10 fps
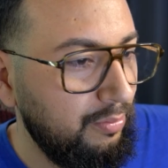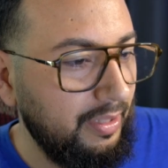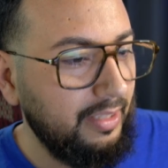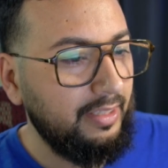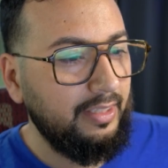
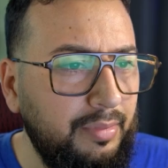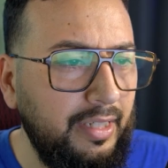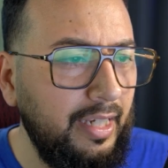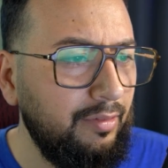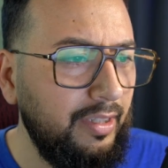mess. But
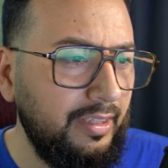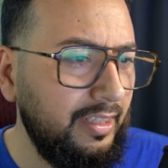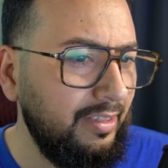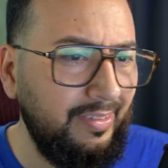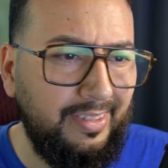yeah,
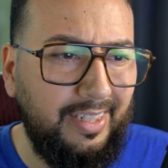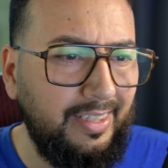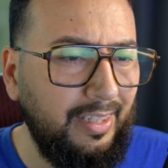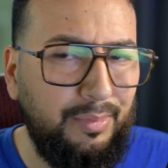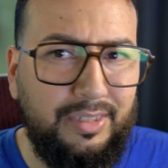relatively not
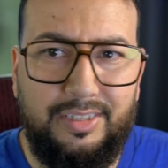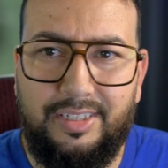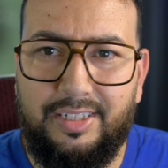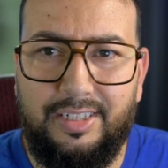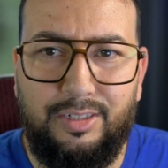that much
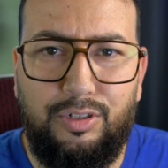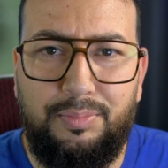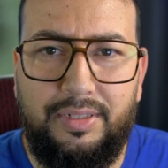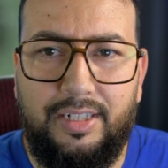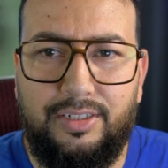
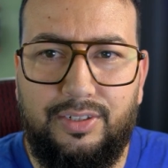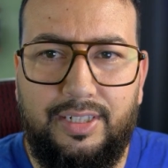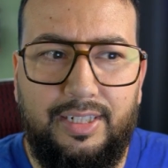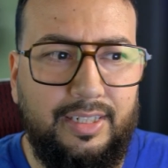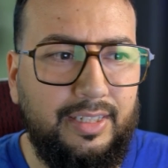equipment that you
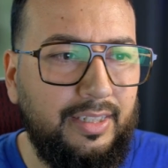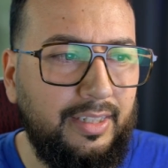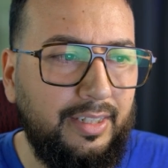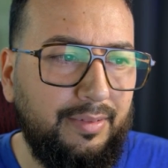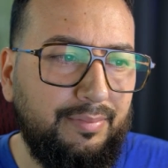need.
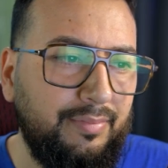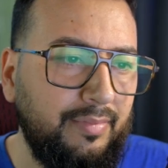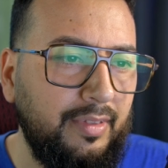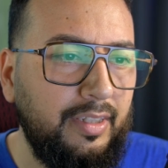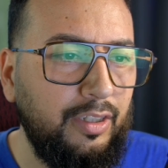
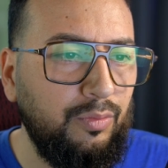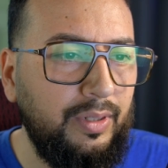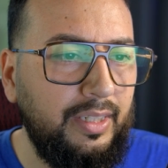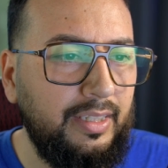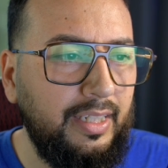The
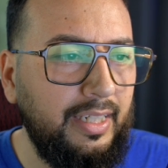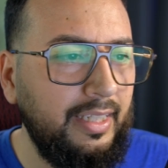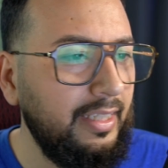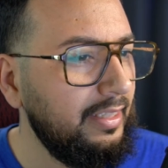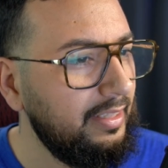ring
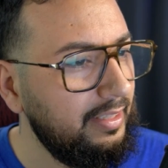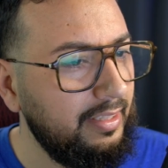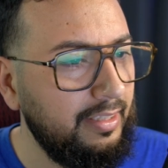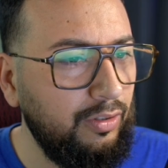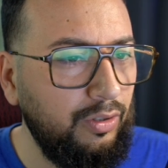light,
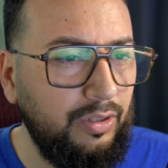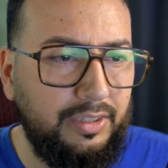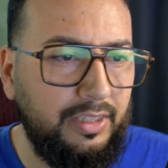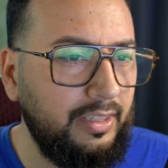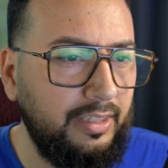or
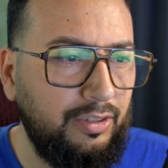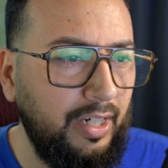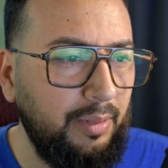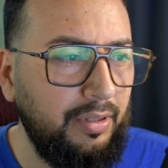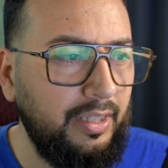just a
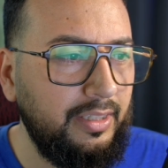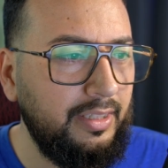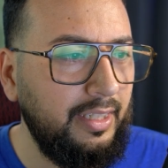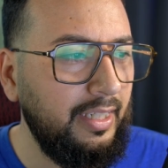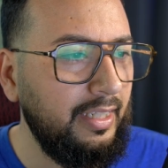tripod
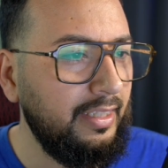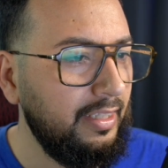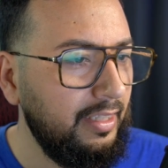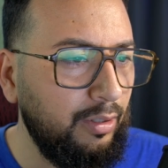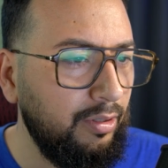stand,
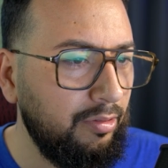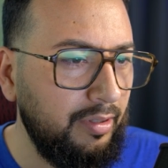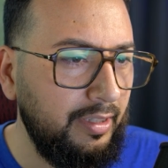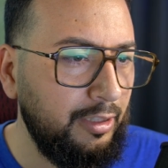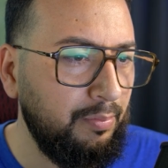quick
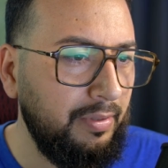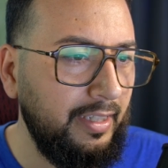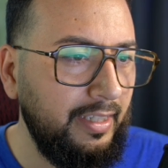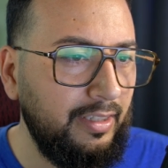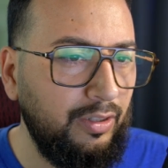release
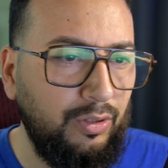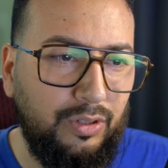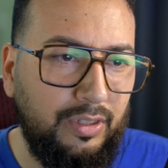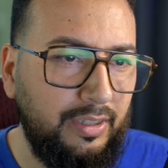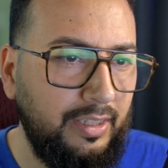plate,
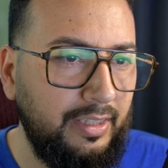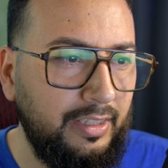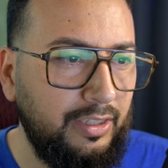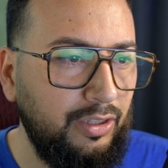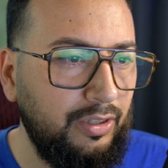or you could
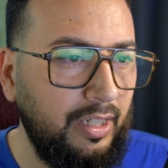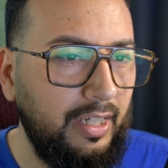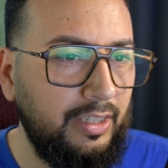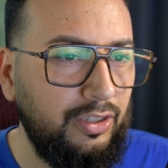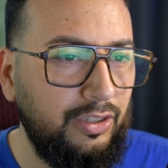just do the
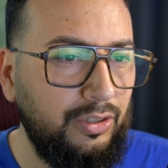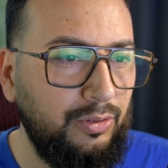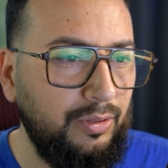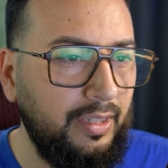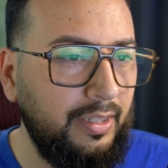hot
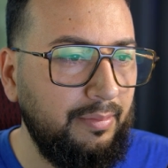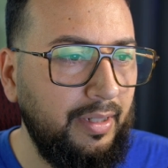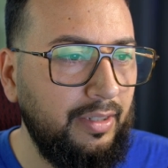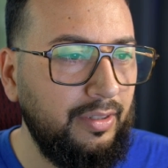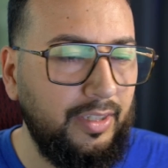shoe
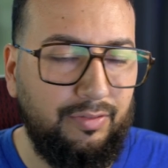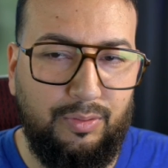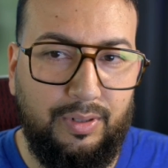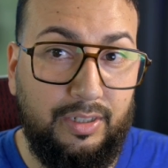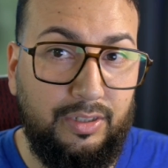mount if you
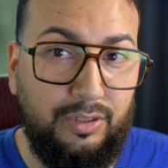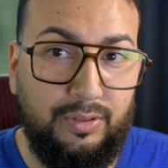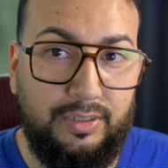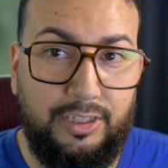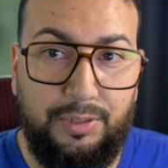want to do
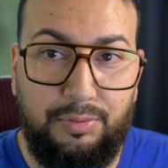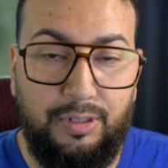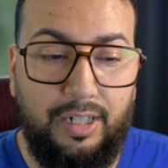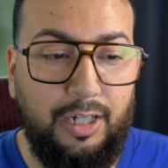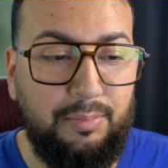a
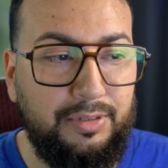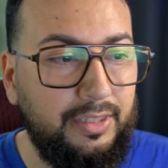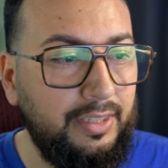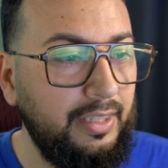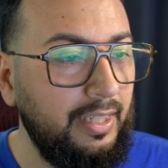cheaper
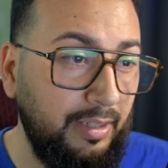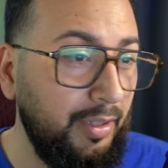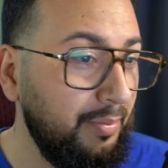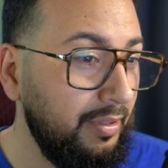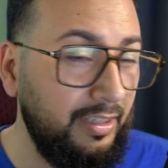option. Then
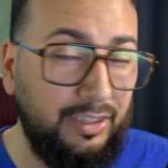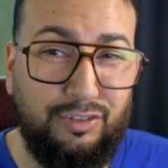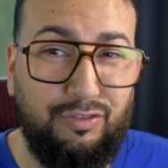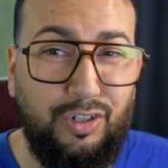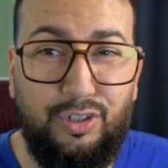maybe just your
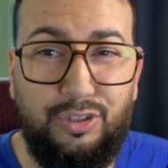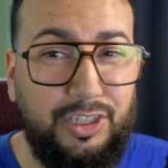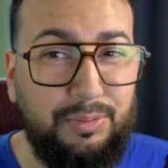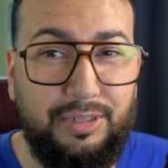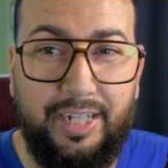phone,
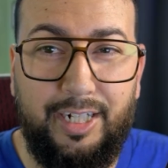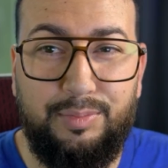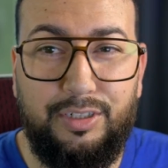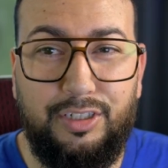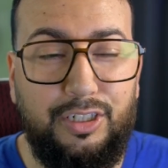cheaper
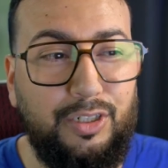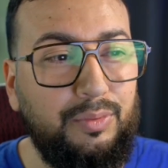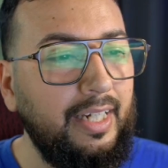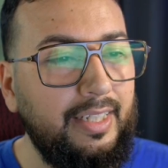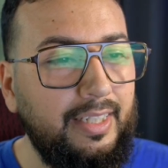camera, you know.
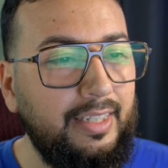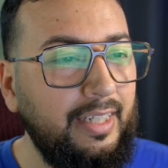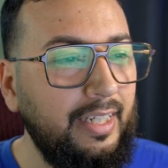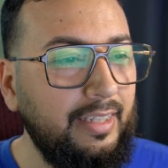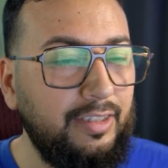And then yeah,